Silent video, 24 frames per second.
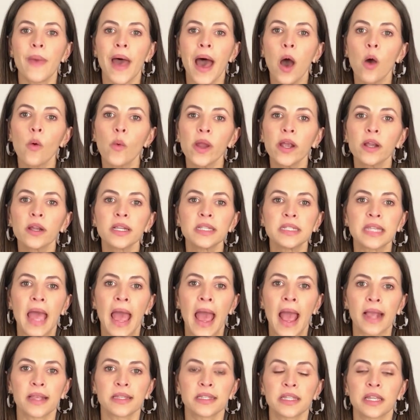Malware
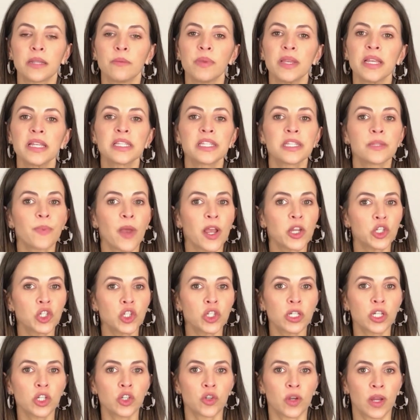attacks can be
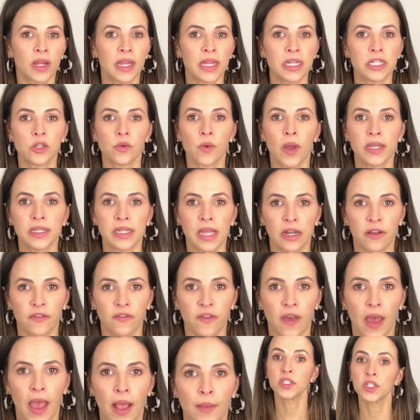especially tricky to
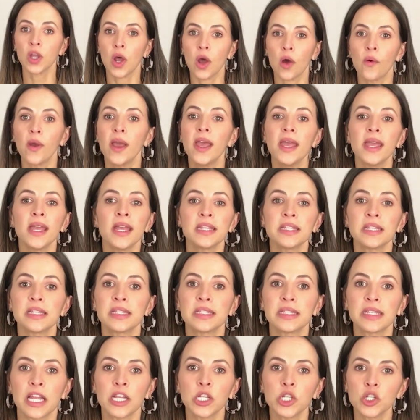identify, so it's
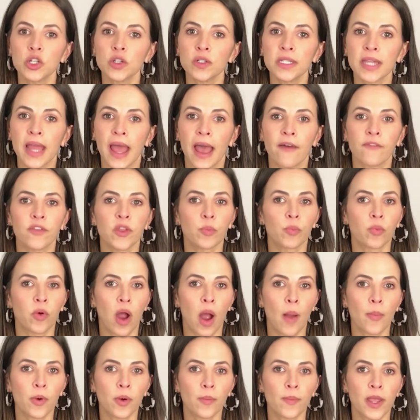essential to have the
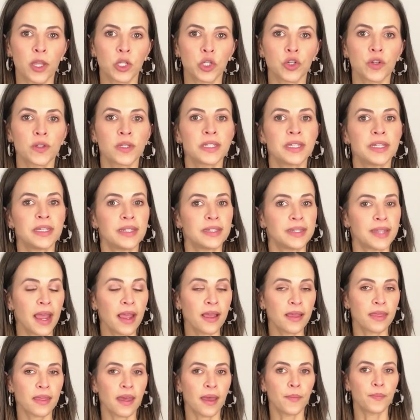proper measures to
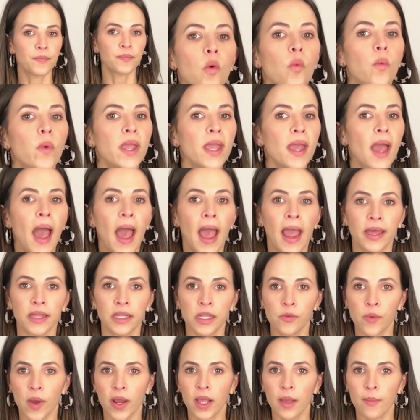detect them. We
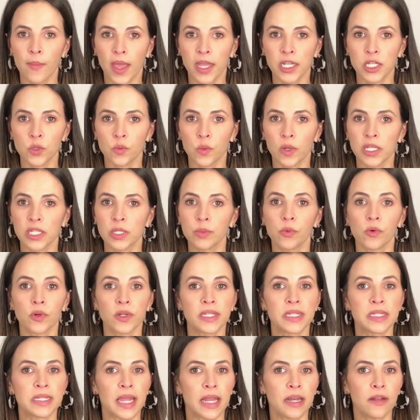highly recommend you explore
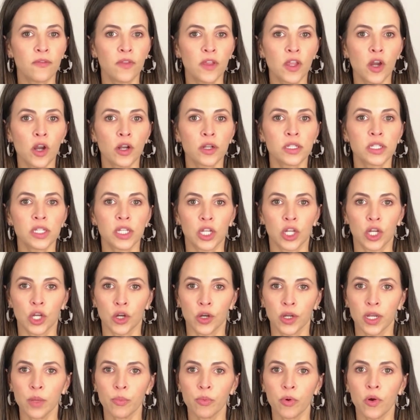state-of-the-art
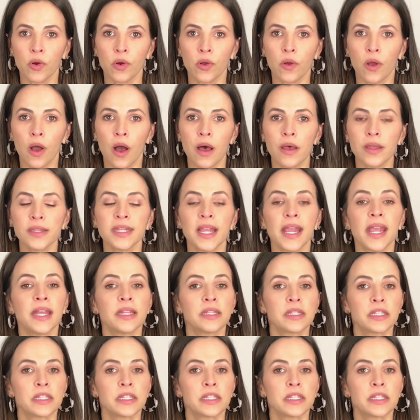security protocols and